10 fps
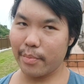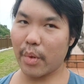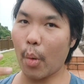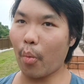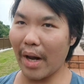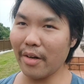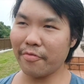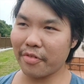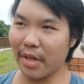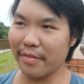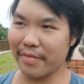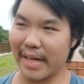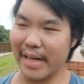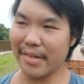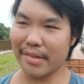the wealth of
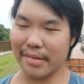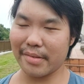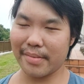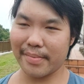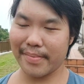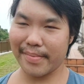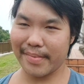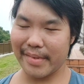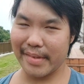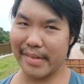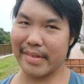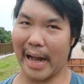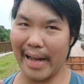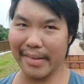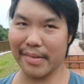nations
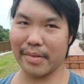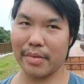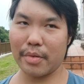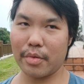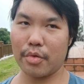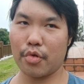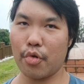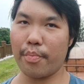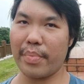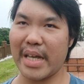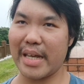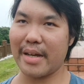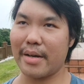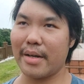starts to be